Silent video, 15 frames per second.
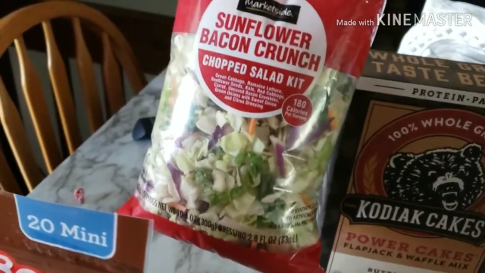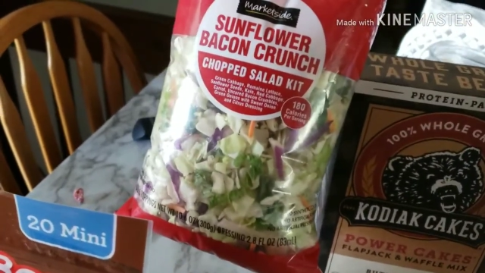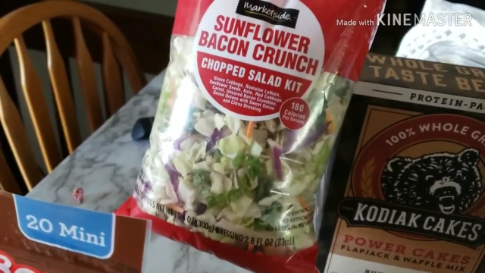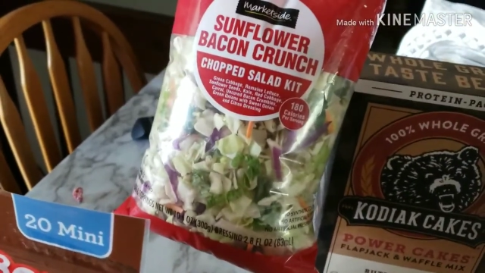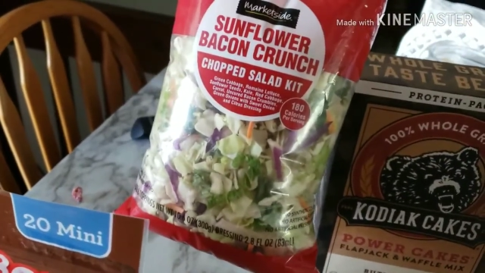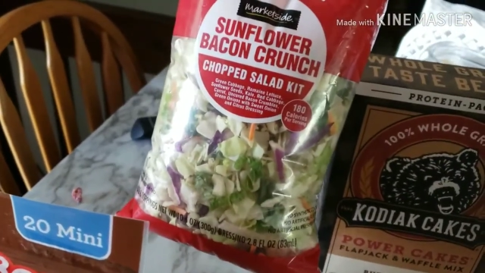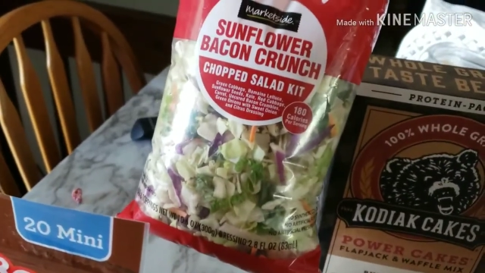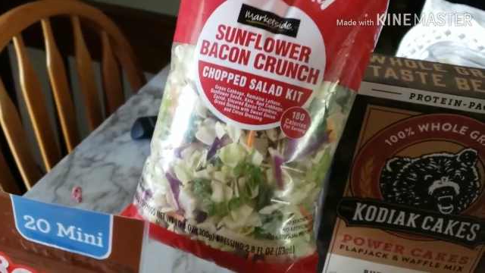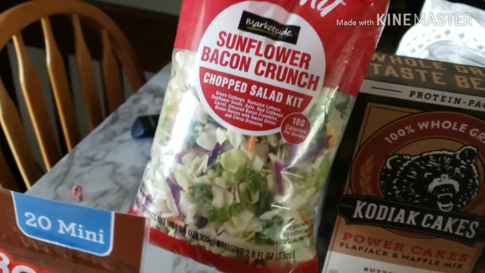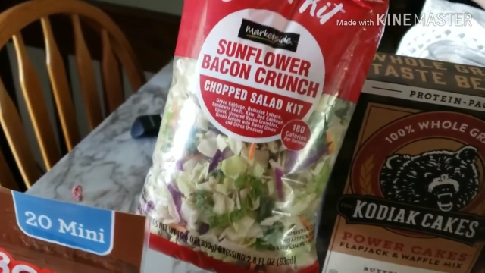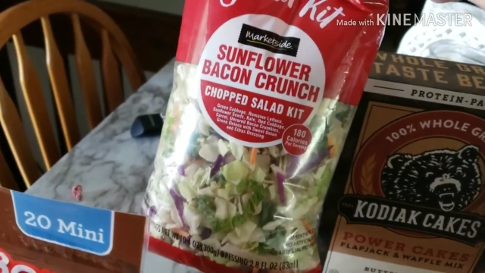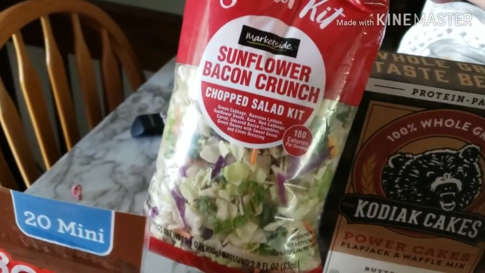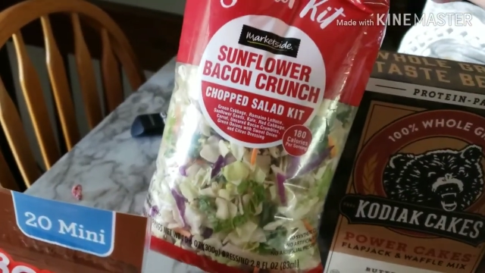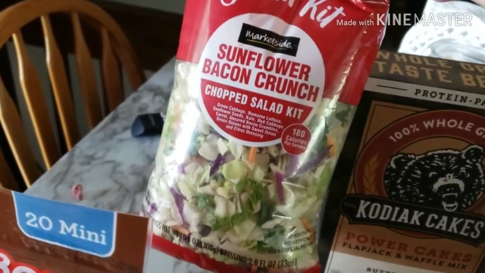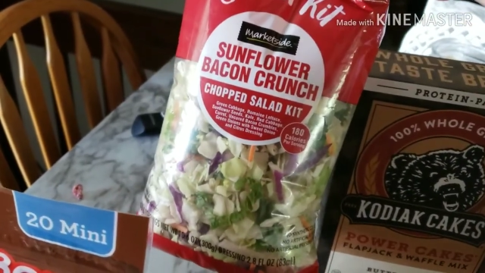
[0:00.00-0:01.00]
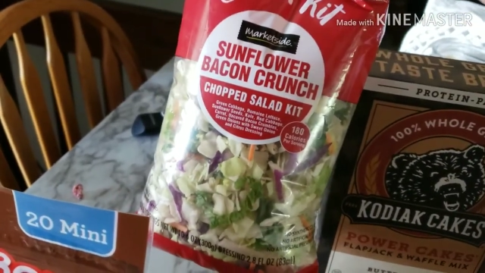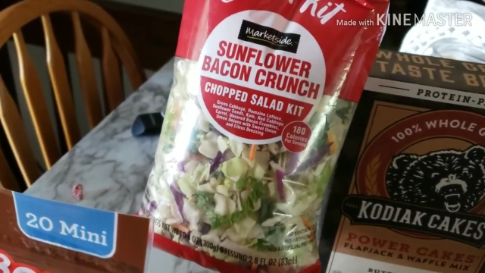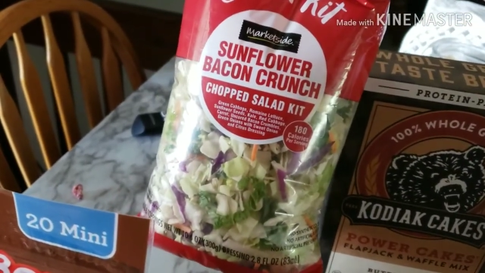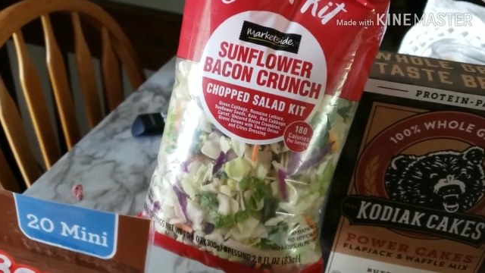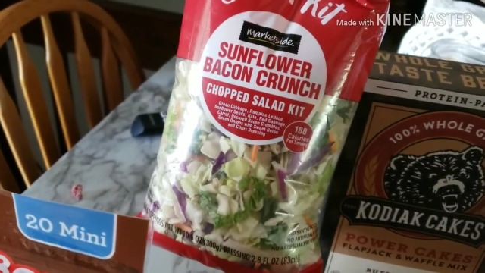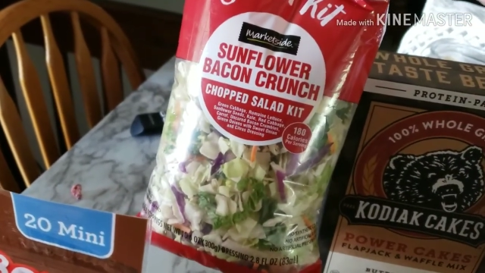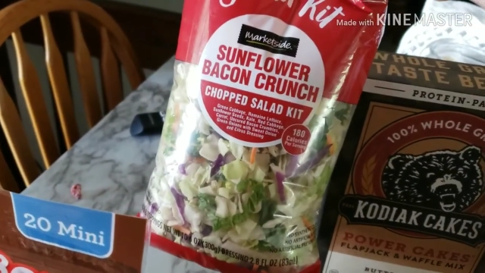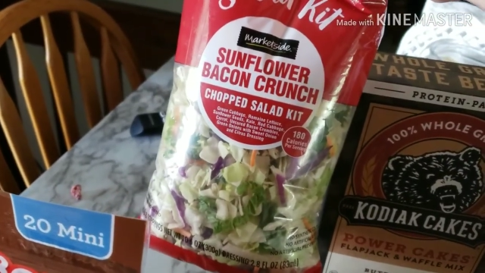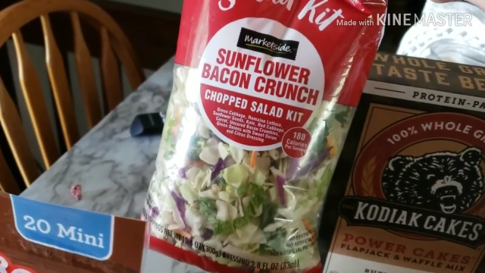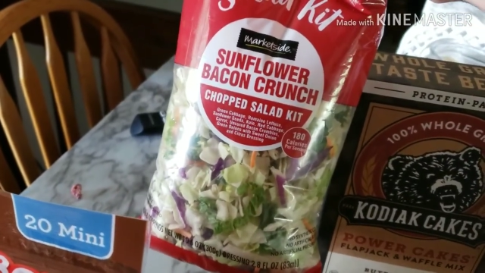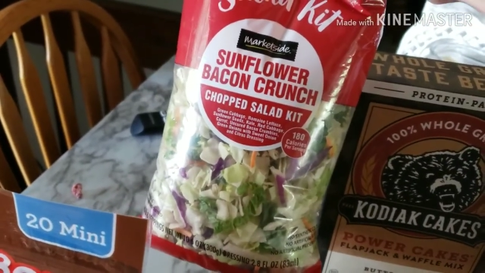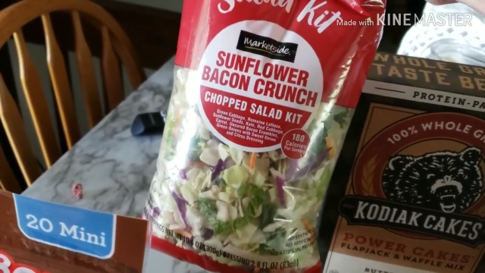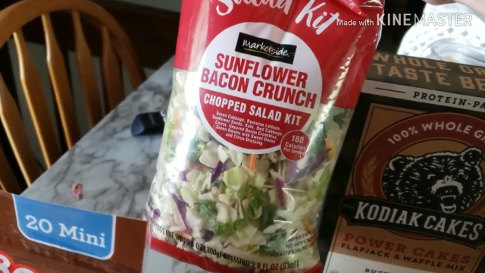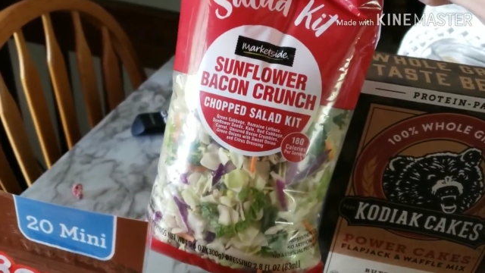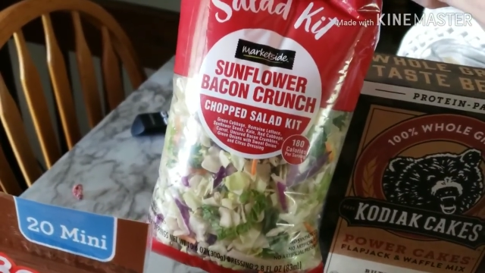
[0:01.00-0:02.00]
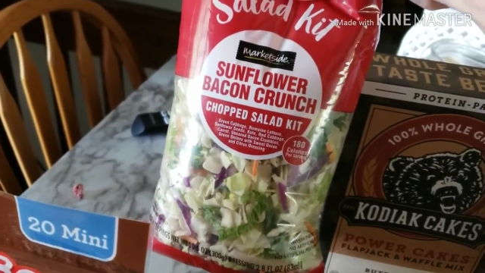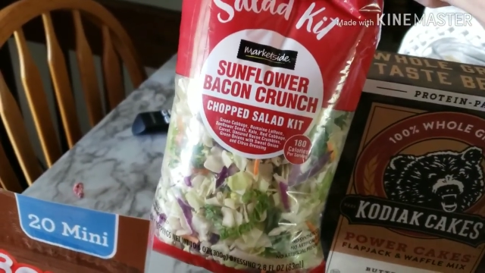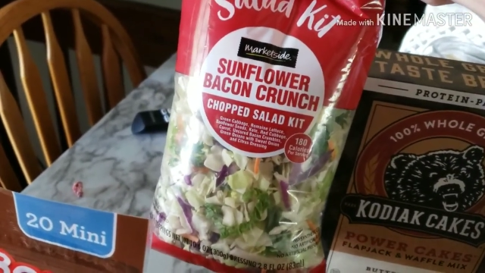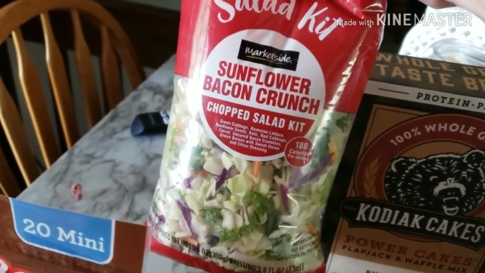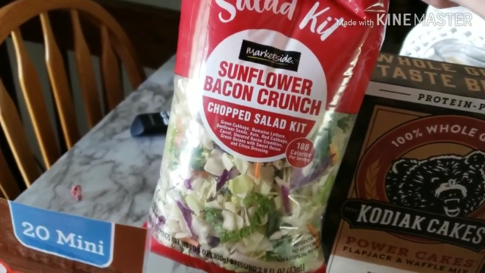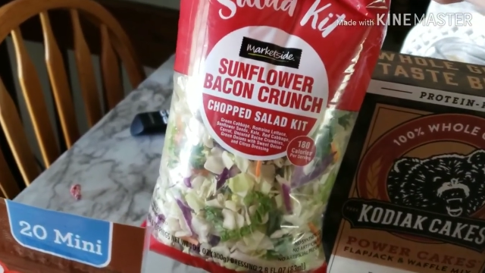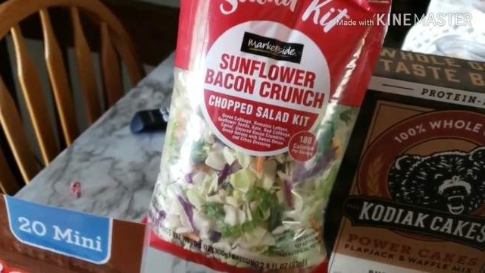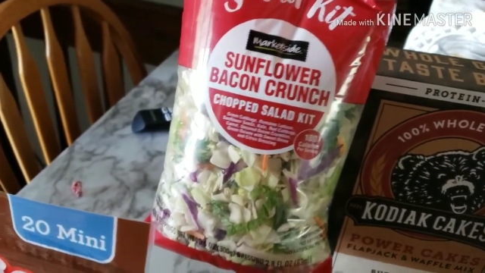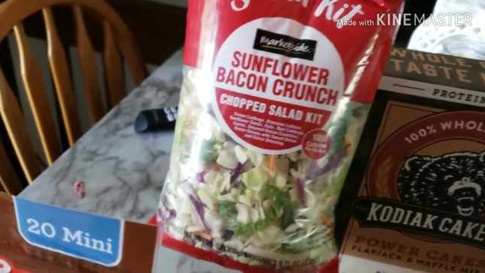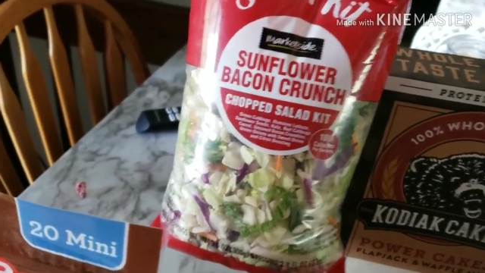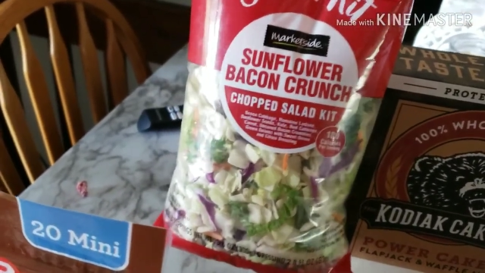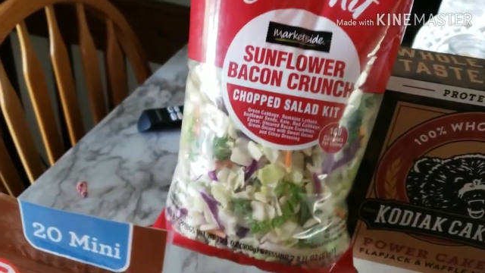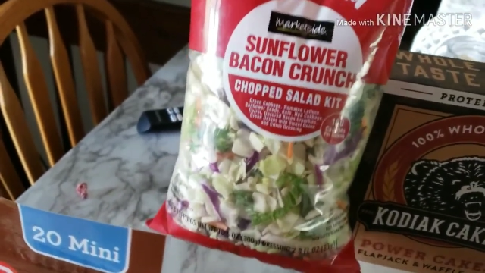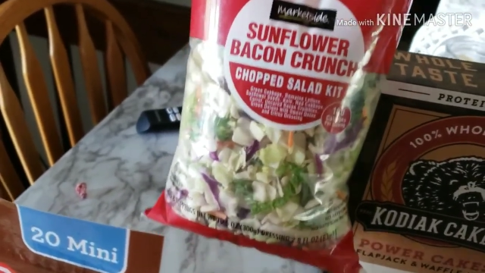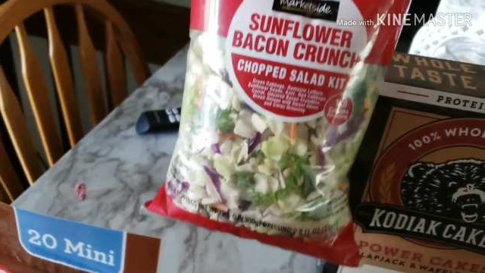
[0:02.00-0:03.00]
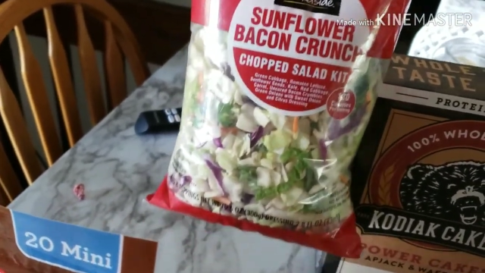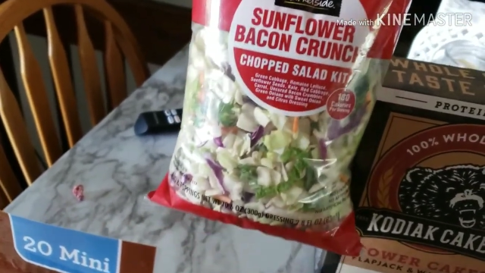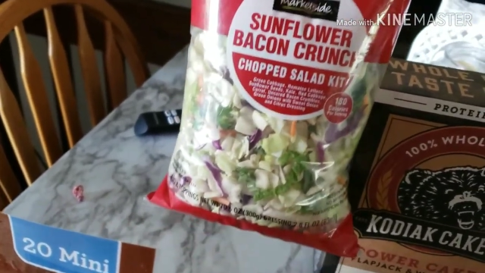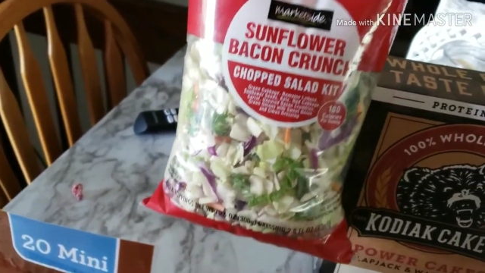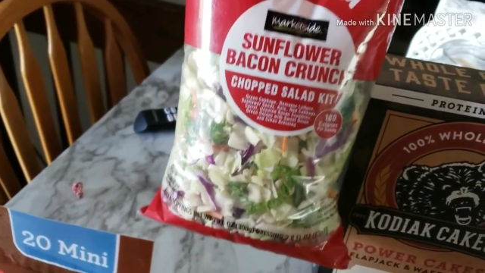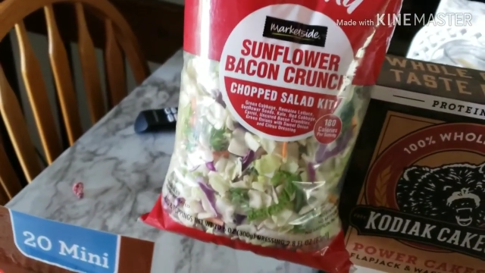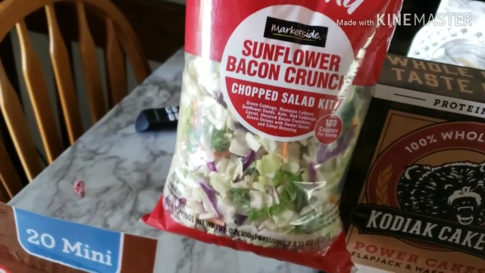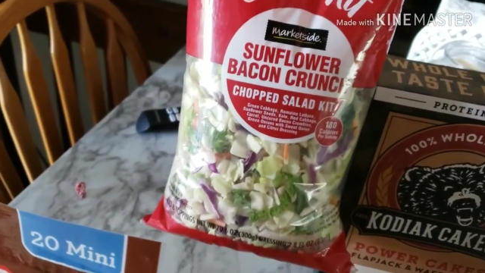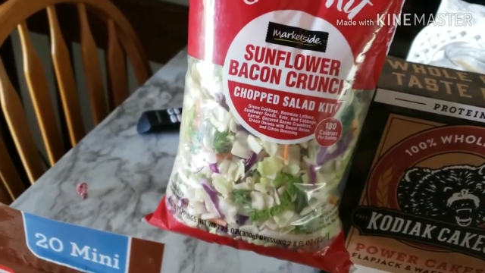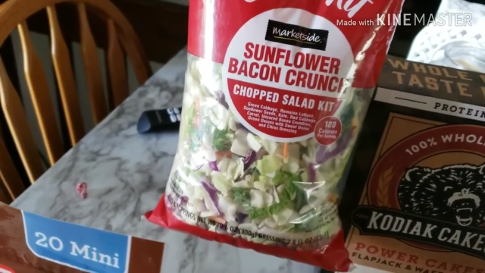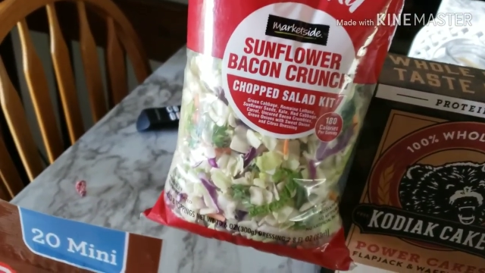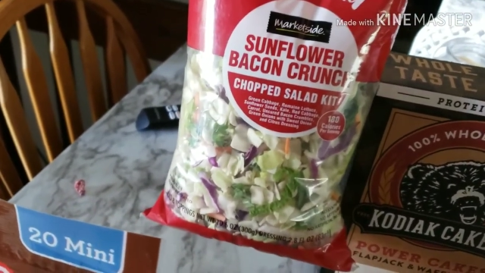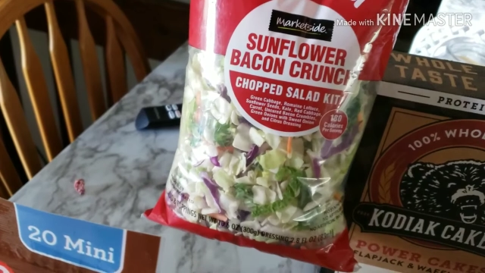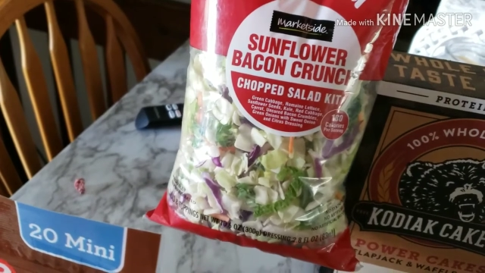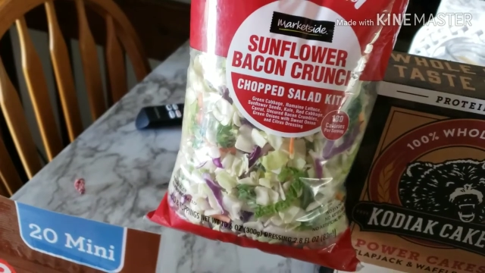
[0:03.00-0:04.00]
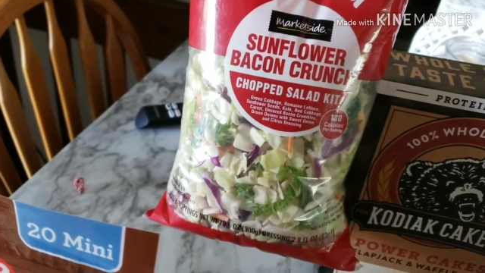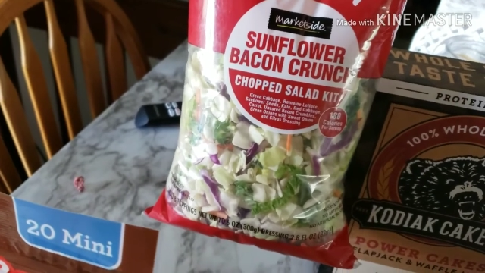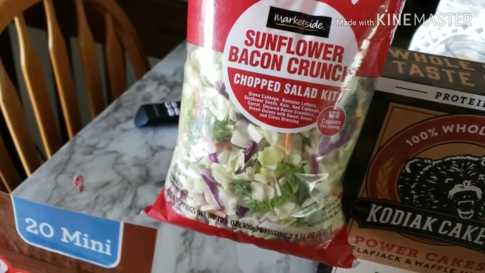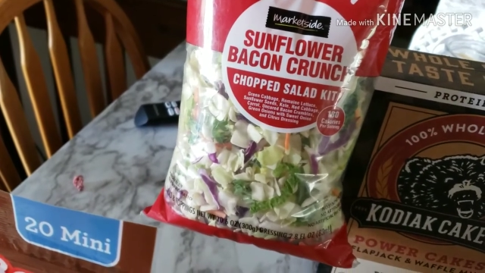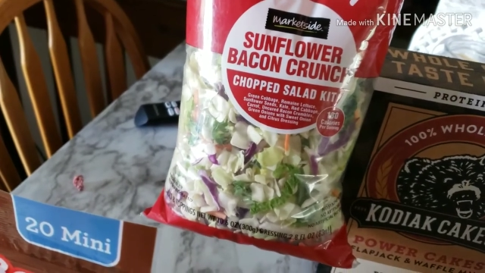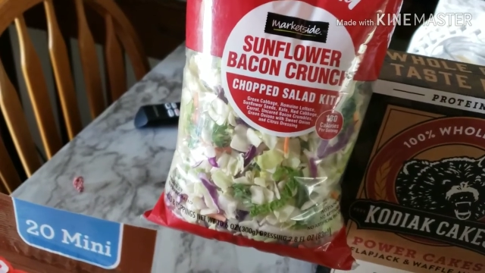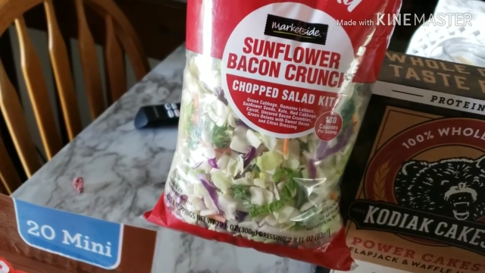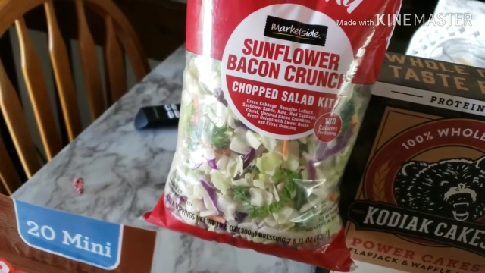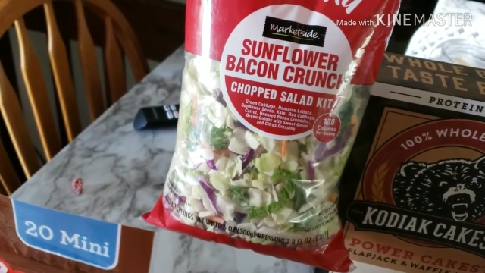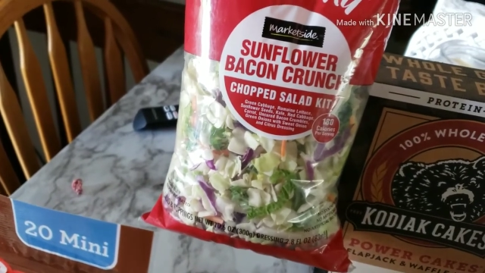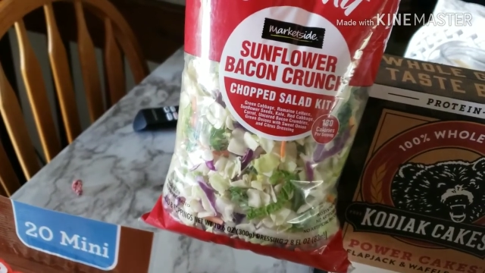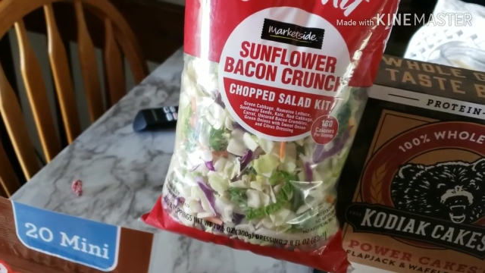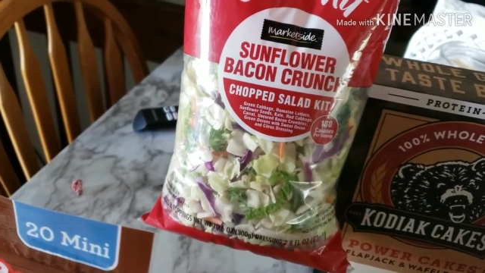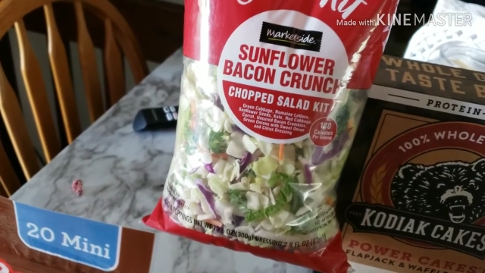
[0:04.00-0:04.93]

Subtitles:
[unreadable: no face in view]